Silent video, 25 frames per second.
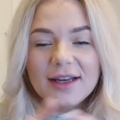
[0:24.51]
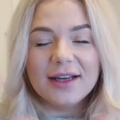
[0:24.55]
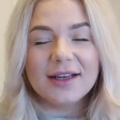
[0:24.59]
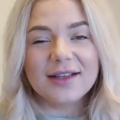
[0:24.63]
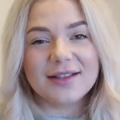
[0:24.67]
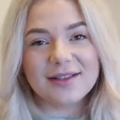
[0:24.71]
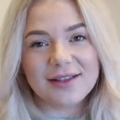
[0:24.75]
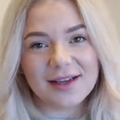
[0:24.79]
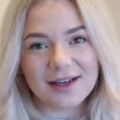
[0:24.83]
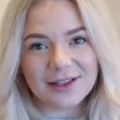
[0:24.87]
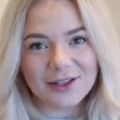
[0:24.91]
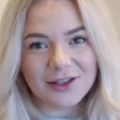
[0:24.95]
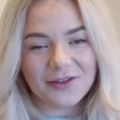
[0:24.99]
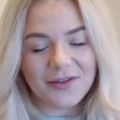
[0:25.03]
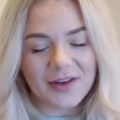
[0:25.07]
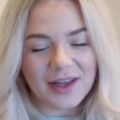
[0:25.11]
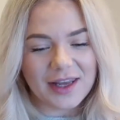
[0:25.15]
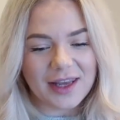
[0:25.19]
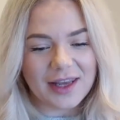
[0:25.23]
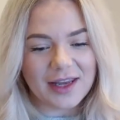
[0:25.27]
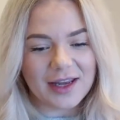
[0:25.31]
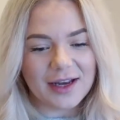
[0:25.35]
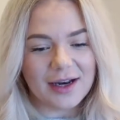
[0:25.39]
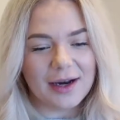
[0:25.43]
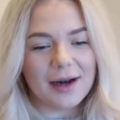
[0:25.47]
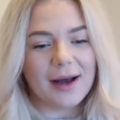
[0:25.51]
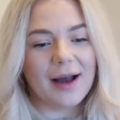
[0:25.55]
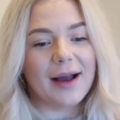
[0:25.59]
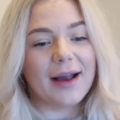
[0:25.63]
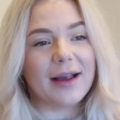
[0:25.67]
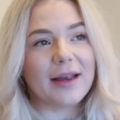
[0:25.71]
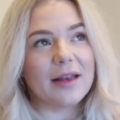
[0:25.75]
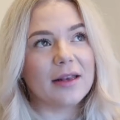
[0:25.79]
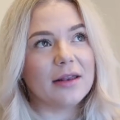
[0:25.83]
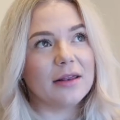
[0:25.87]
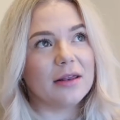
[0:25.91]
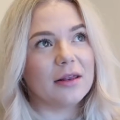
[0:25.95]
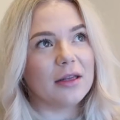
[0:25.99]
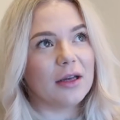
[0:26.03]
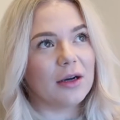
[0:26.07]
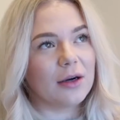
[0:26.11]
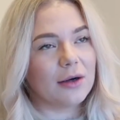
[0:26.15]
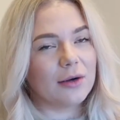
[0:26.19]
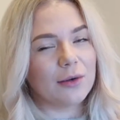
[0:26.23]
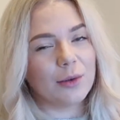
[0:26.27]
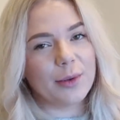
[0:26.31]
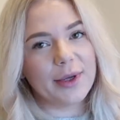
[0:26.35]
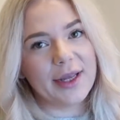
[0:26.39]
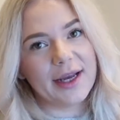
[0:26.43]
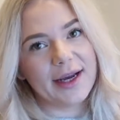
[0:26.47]
start of the year i
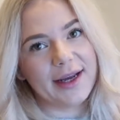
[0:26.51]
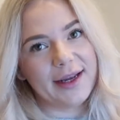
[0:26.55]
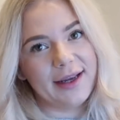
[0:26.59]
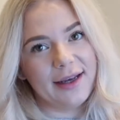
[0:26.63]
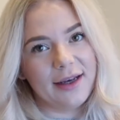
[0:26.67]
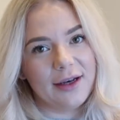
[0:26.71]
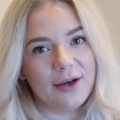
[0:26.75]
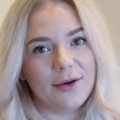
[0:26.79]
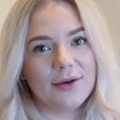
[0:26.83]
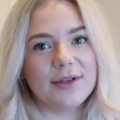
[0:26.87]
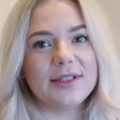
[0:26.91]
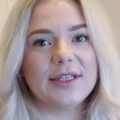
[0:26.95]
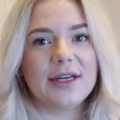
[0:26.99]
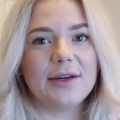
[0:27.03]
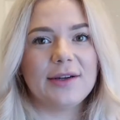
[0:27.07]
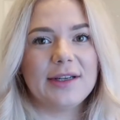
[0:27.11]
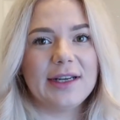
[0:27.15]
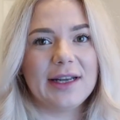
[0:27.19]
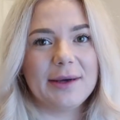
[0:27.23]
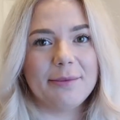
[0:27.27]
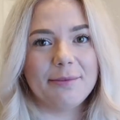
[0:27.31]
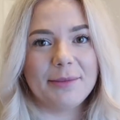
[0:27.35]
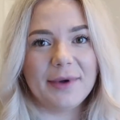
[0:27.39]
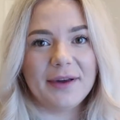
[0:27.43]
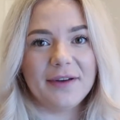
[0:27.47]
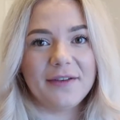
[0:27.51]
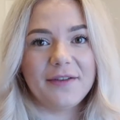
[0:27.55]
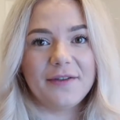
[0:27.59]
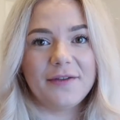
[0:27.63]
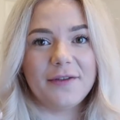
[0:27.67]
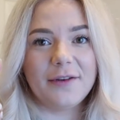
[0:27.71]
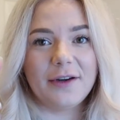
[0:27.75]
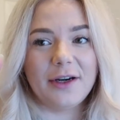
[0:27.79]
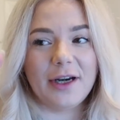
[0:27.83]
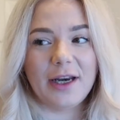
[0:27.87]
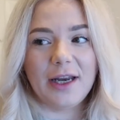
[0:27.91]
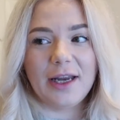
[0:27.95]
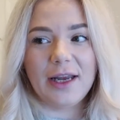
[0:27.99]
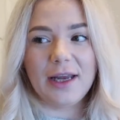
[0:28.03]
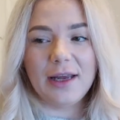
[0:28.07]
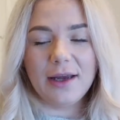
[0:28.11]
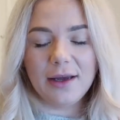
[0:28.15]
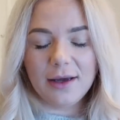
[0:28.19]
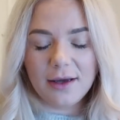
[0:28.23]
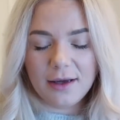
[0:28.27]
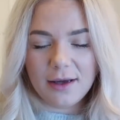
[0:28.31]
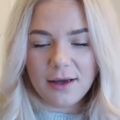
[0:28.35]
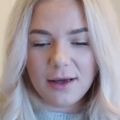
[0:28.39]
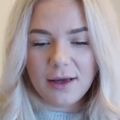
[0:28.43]
know we are in lockdown number three